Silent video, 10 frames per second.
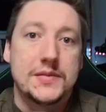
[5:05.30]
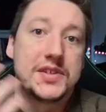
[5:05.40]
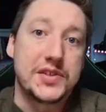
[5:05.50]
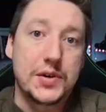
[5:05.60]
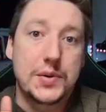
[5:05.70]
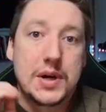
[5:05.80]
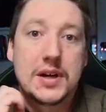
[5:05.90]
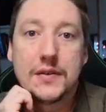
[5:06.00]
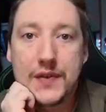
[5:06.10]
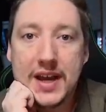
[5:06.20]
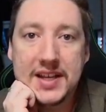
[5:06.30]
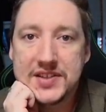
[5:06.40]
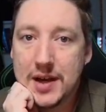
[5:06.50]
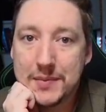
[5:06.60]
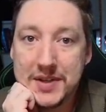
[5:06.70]
So, fighting
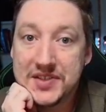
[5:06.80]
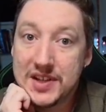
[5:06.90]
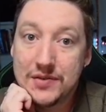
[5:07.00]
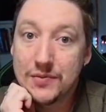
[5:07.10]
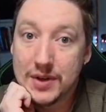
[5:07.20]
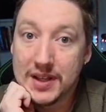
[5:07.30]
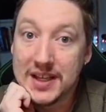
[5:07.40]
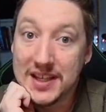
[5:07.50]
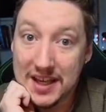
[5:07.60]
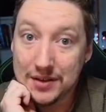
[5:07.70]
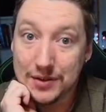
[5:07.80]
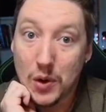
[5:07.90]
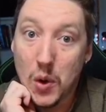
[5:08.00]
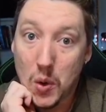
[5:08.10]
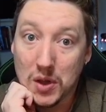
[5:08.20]
zombies didn't really yield a
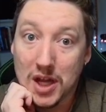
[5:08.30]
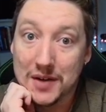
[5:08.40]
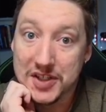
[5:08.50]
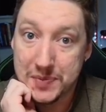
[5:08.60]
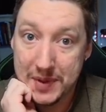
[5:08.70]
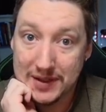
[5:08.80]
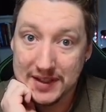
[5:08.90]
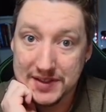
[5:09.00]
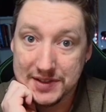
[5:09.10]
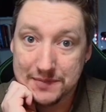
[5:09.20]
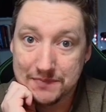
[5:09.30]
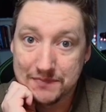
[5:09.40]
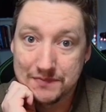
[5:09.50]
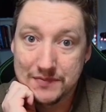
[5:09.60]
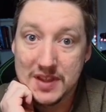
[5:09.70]
whole lot of experience.
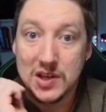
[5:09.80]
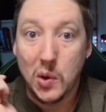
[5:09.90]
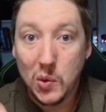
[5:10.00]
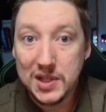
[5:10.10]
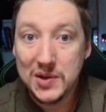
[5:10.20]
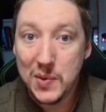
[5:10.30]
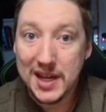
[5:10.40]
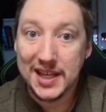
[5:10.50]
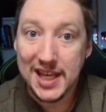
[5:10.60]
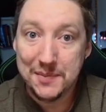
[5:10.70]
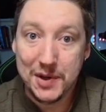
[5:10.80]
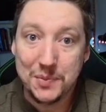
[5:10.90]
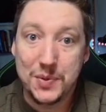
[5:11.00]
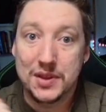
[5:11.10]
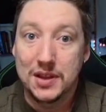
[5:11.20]
The only way to keep
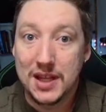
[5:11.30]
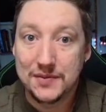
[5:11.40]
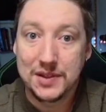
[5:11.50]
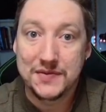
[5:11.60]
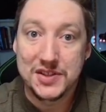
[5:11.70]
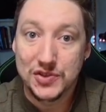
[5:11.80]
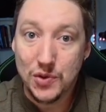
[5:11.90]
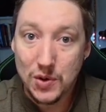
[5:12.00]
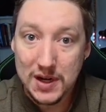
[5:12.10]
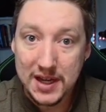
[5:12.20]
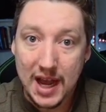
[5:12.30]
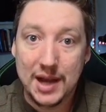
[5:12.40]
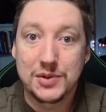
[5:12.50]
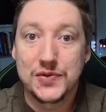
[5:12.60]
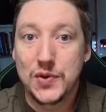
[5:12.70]
up with the level of the story, I
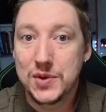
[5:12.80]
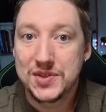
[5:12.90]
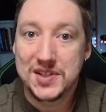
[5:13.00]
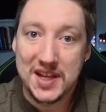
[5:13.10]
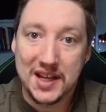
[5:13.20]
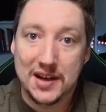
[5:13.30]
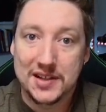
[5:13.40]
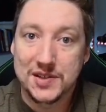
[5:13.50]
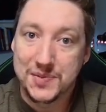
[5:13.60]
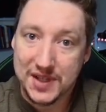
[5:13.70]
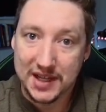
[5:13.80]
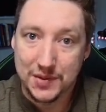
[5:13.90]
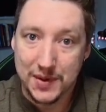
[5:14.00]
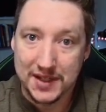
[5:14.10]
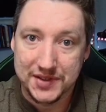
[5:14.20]
was forced to take on some side
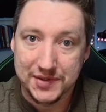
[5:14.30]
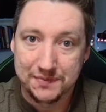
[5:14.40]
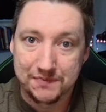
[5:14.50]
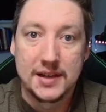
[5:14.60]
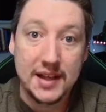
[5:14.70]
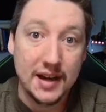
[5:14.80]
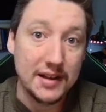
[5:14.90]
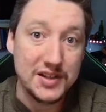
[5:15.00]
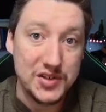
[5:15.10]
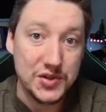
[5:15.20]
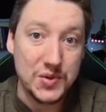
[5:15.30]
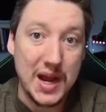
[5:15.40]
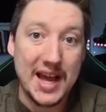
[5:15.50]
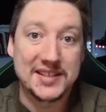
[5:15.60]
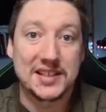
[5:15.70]
quests. Dead Island two
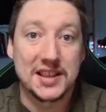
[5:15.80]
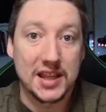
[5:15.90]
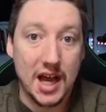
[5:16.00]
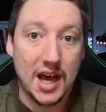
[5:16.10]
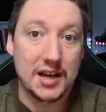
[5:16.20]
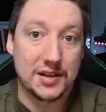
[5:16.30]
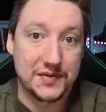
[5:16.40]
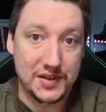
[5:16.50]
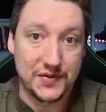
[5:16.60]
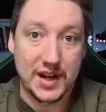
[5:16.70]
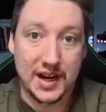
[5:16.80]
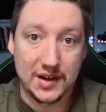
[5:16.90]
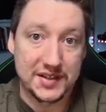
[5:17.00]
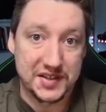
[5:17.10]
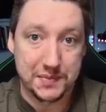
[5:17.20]
has a lot of different
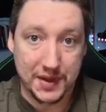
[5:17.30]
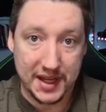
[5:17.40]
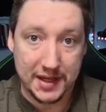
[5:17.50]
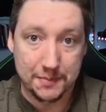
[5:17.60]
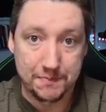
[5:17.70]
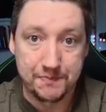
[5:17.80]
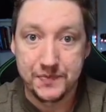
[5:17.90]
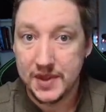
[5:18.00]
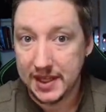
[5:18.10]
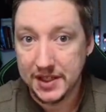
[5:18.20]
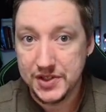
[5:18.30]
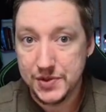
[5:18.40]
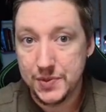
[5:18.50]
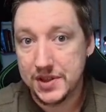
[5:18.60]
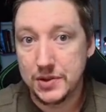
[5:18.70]
areas to play in, each
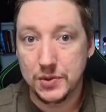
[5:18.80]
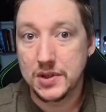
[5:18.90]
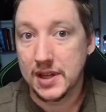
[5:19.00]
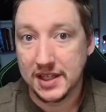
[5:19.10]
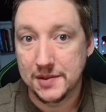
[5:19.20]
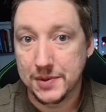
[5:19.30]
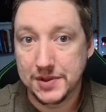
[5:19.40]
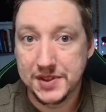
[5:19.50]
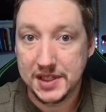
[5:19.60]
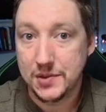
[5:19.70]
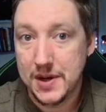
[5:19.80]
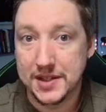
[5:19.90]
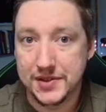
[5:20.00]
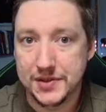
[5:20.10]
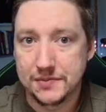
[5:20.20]
with their own collectibles and
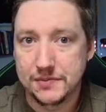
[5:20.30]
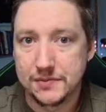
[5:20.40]
quests,